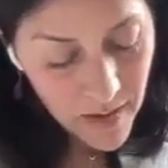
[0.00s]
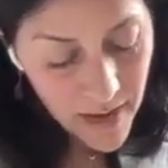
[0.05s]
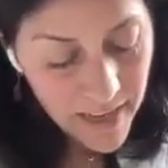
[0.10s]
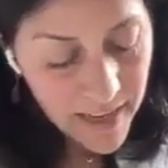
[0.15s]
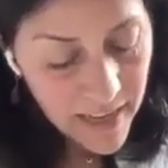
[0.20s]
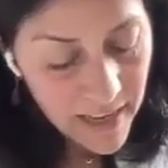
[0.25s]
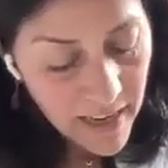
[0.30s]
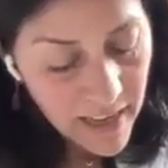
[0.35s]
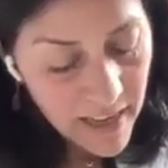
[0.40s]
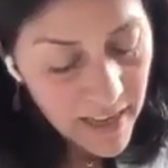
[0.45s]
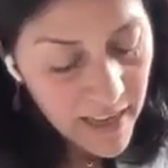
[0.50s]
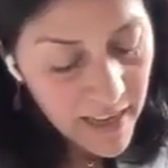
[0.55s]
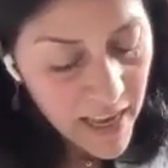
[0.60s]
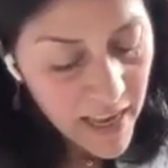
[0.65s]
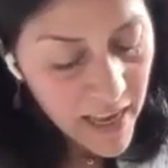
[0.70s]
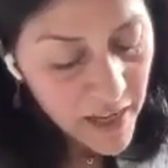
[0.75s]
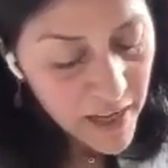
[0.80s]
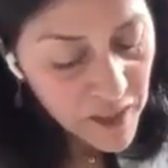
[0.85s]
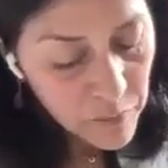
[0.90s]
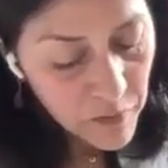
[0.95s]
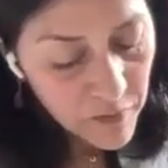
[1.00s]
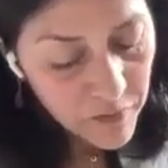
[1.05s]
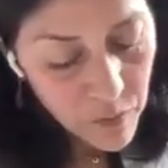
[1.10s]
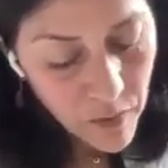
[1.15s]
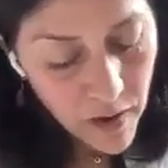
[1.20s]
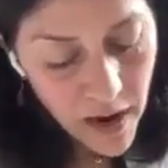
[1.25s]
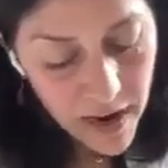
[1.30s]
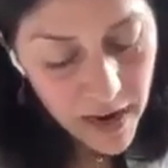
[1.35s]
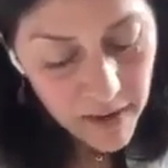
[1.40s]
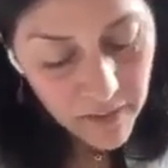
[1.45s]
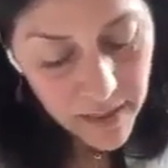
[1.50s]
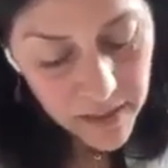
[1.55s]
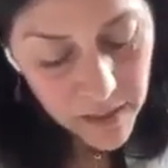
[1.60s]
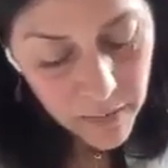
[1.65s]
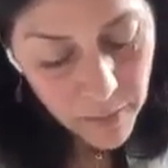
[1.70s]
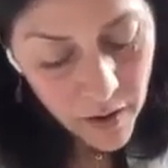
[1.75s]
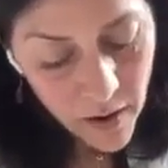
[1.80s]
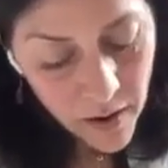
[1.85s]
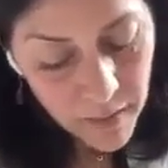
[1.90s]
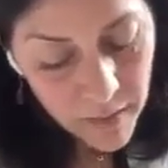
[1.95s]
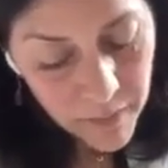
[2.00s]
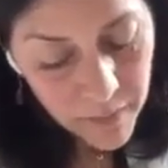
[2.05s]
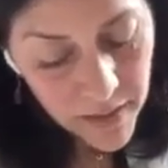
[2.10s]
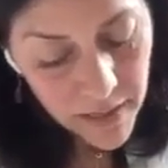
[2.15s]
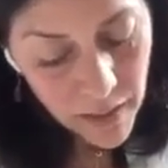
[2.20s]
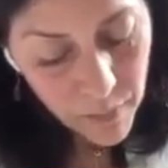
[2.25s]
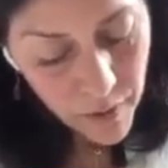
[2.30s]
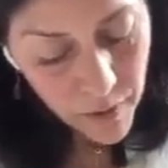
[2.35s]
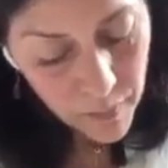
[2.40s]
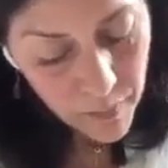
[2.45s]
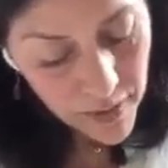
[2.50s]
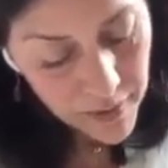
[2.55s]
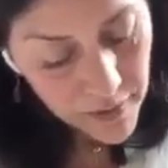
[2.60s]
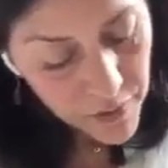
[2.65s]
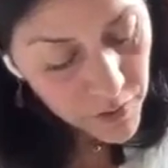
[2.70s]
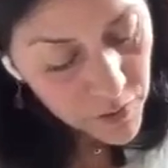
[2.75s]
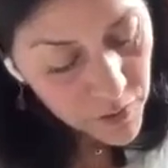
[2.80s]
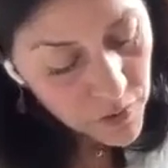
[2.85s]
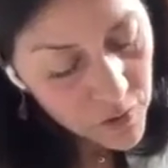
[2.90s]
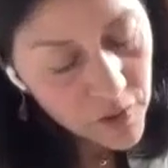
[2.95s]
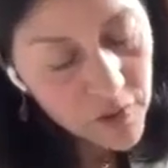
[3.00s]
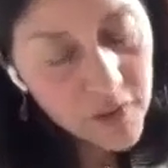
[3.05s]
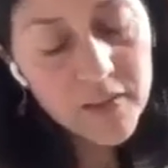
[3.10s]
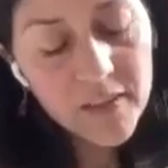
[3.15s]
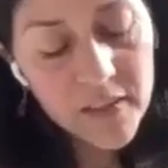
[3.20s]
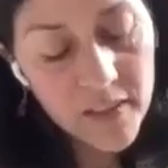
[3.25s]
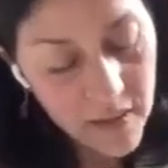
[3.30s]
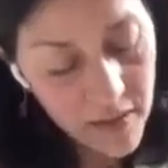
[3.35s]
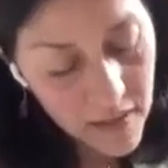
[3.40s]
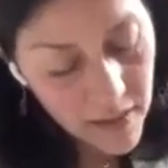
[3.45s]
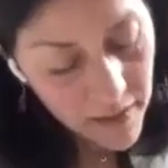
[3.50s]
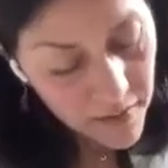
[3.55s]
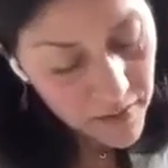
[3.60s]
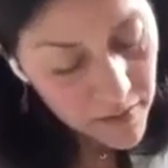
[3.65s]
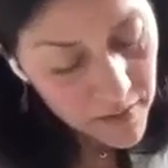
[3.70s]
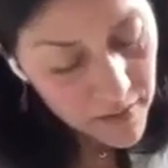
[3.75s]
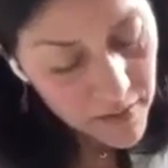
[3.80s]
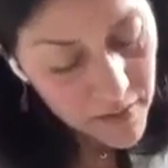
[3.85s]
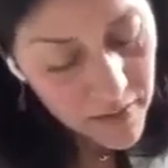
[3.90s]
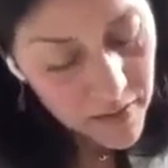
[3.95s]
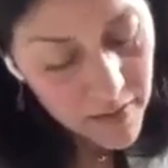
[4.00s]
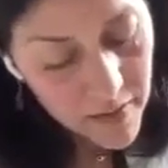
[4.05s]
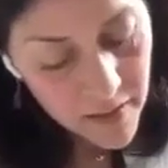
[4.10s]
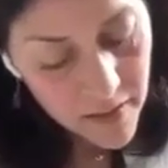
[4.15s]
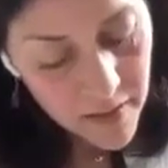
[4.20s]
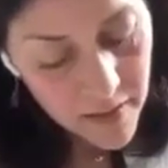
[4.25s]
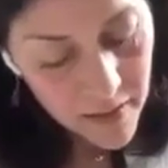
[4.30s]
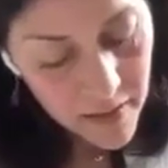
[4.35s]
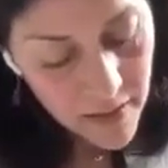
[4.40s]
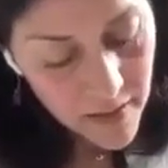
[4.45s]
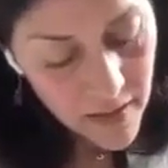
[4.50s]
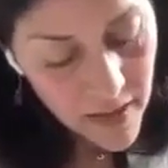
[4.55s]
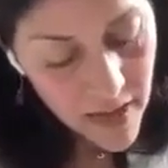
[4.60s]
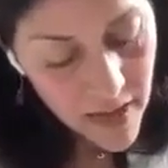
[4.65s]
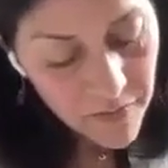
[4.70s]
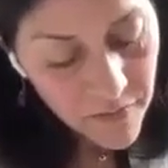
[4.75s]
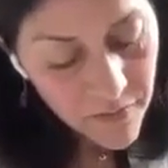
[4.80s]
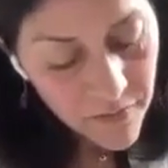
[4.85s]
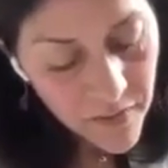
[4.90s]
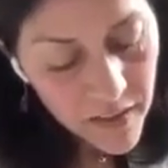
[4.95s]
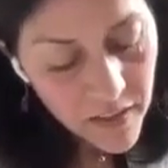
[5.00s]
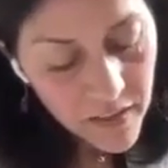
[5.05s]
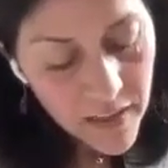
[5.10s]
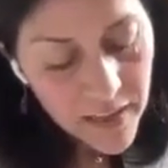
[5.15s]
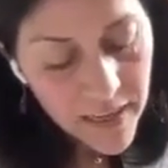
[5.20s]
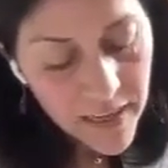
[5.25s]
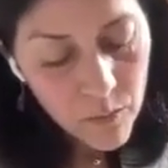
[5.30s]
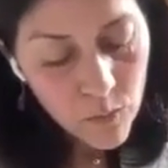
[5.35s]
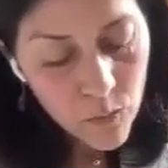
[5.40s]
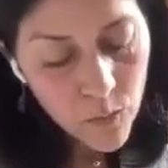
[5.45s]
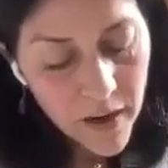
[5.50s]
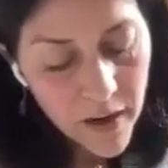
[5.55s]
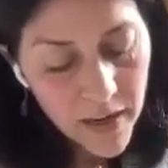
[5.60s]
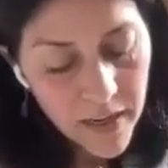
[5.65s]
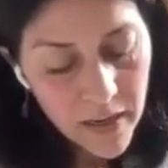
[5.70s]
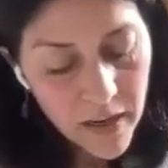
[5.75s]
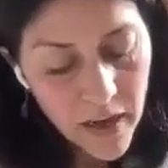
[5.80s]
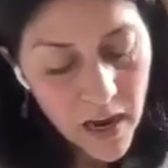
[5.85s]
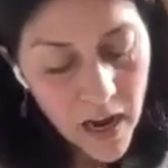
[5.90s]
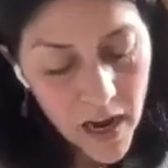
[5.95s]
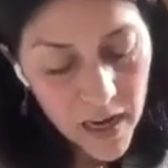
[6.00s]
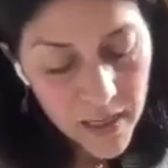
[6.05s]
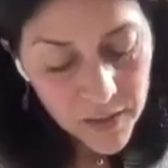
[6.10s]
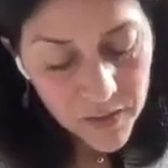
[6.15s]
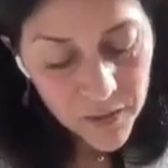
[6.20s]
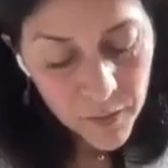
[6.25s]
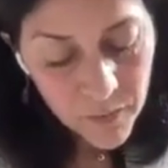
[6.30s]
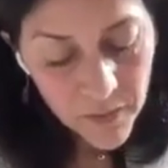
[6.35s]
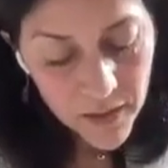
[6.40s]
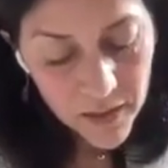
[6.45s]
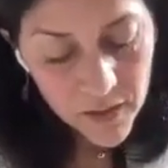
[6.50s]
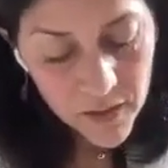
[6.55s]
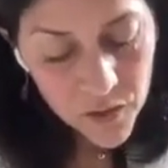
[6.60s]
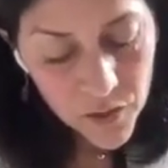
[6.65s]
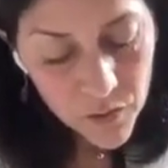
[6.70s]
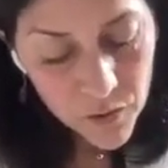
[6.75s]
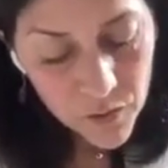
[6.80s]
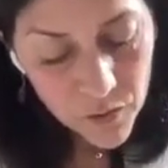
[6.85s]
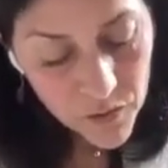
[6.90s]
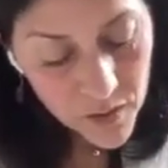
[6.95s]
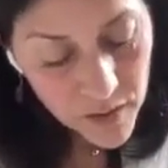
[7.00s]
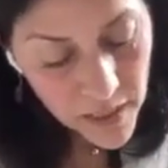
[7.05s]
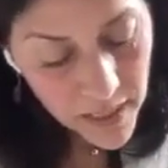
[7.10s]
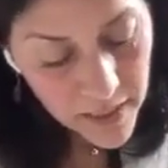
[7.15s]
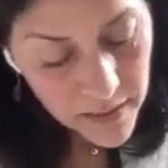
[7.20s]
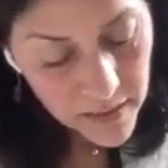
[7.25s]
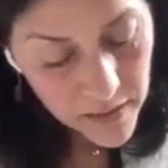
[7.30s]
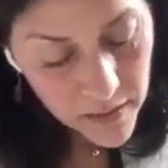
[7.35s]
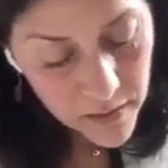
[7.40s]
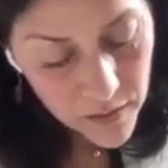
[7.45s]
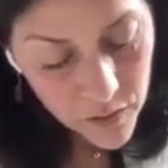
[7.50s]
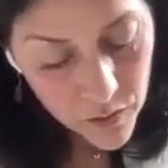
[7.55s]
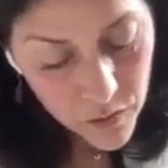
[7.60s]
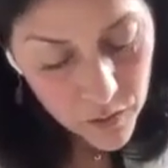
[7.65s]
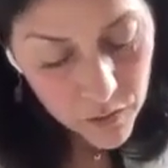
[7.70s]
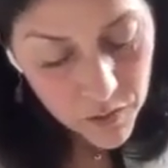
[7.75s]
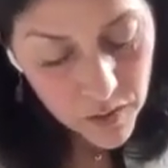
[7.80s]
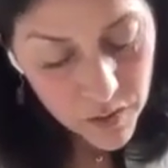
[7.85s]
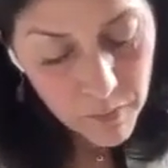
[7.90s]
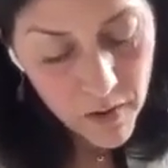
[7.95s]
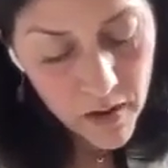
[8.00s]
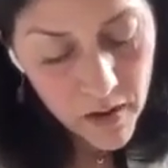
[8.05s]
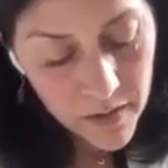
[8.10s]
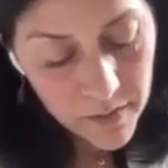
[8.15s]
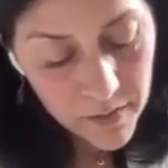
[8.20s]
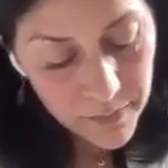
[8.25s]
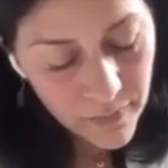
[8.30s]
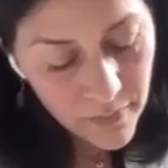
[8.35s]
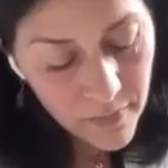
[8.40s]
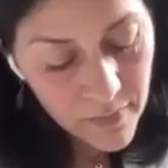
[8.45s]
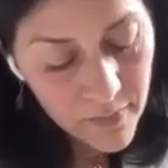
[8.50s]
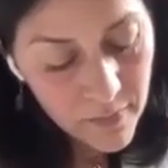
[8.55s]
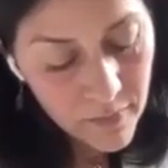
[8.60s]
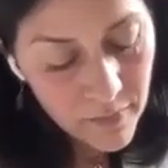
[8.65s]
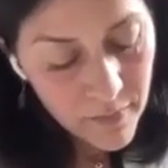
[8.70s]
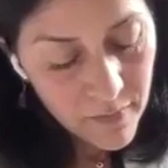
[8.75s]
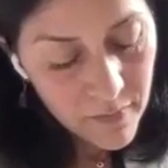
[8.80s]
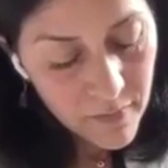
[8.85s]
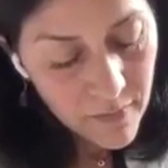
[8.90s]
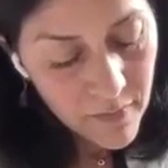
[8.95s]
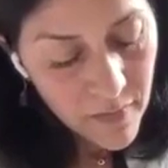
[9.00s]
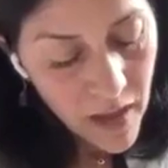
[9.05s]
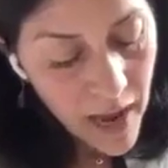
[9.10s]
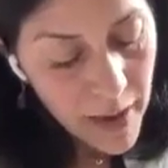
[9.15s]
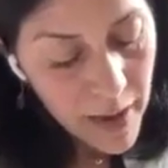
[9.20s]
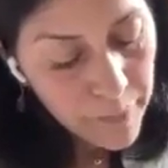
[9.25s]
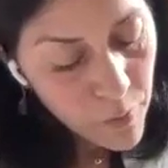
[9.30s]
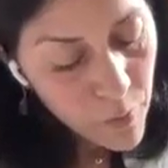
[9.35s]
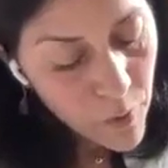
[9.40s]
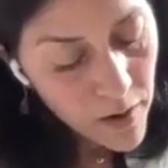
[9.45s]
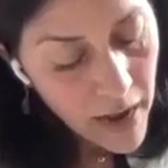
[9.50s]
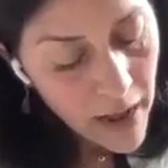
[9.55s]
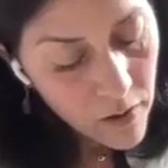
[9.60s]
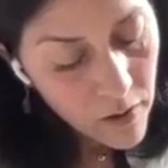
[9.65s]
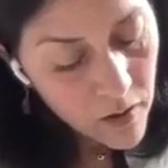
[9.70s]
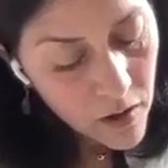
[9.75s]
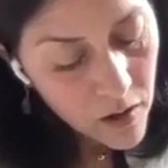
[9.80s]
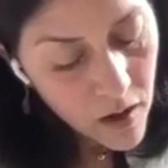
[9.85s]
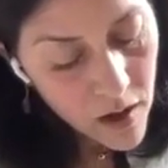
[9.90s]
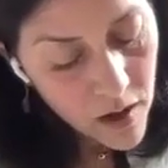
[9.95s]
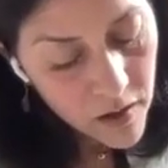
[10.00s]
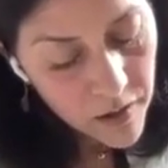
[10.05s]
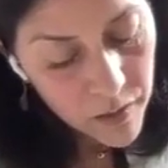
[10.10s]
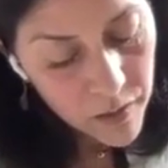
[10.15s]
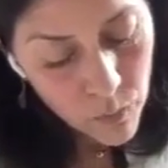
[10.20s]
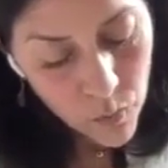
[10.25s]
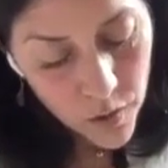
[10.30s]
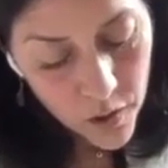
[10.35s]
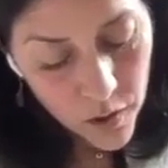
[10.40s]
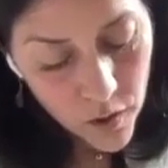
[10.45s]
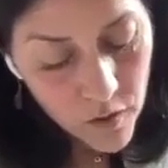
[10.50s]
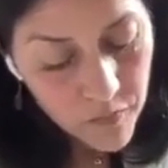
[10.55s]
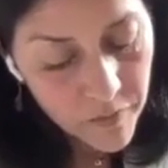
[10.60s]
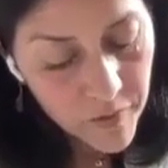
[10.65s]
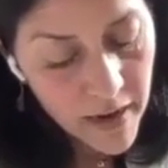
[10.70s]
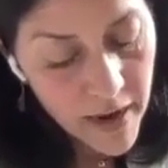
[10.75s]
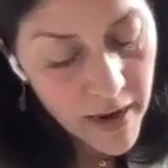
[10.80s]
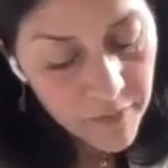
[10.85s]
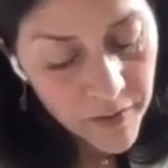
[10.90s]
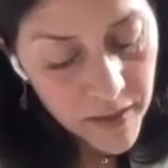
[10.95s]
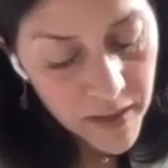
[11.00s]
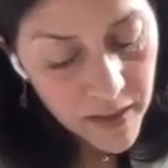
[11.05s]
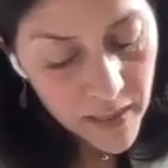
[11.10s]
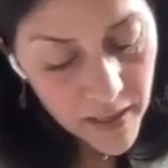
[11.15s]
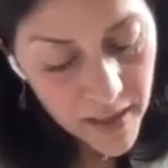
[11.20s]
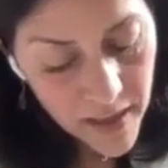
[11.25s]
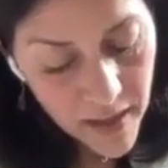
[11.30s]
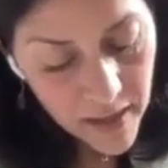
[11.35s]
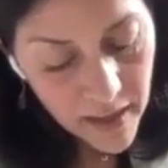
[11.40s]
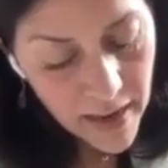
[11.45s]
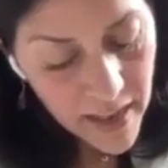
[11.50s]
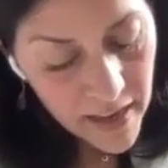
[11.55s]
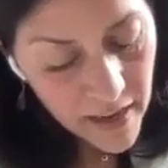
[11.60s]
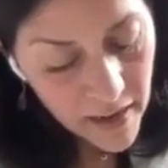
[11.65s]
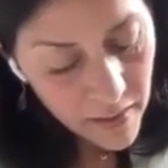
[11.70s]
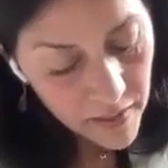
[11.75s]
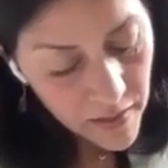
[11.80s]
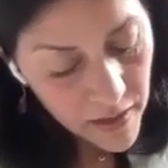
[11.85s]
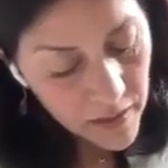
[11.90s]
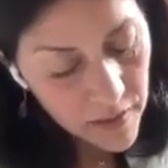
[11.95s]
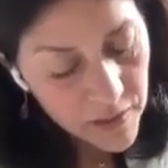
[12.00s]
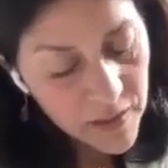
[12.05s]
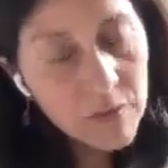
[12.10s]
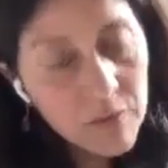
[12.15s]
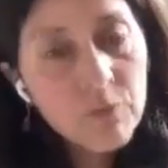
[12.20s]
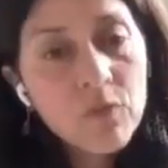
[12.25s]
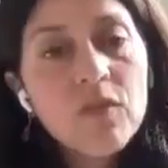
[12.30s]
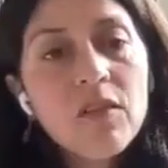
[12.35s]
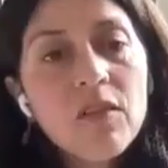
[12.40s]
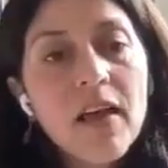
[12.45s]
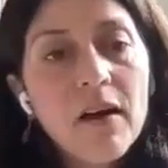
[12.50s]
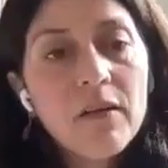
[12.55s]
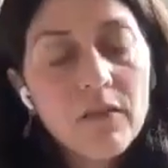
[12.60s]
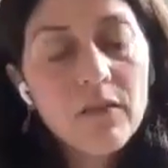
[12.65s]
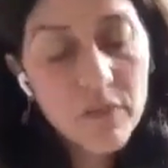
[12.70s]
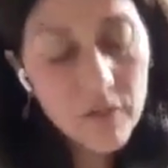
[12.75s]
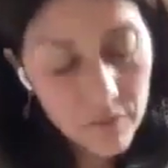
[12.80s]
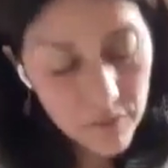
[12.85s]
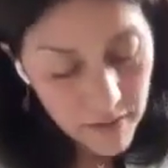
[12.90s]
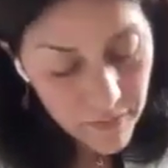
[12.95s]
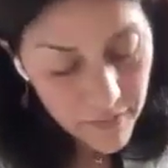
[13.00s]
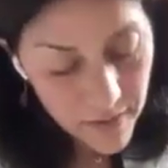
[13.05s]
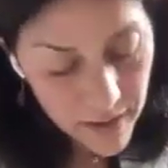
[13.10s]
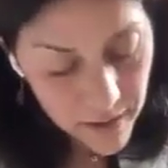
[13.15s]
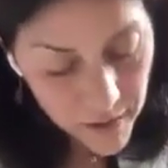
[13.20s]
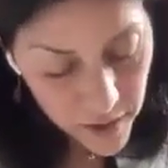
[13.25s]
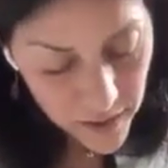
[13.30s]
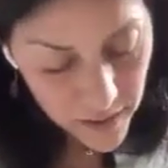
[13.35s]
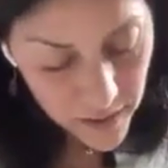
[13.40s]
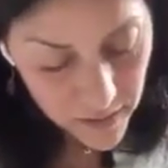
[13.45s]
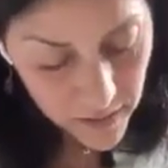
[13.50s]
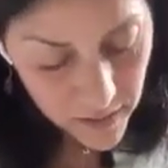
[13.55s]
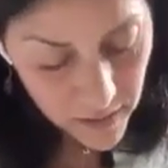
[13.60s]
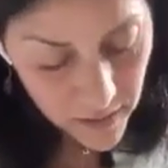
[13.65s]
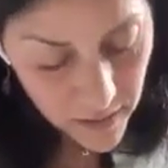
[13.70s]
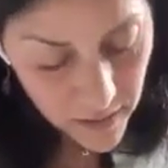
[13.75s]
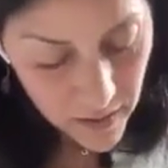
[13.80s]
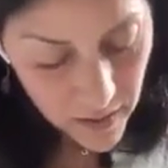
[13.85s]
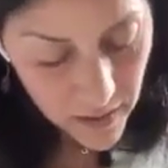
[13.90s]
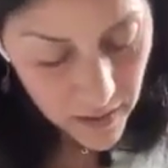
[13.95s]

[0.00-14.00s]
I get engaged, move to a high-rise apartment, I wear pencil skirts and heels. I feel like I'm wearing a costume that's 2 sizes too small. I pour alcohol and work over everything and anything to smooth out the rough edges.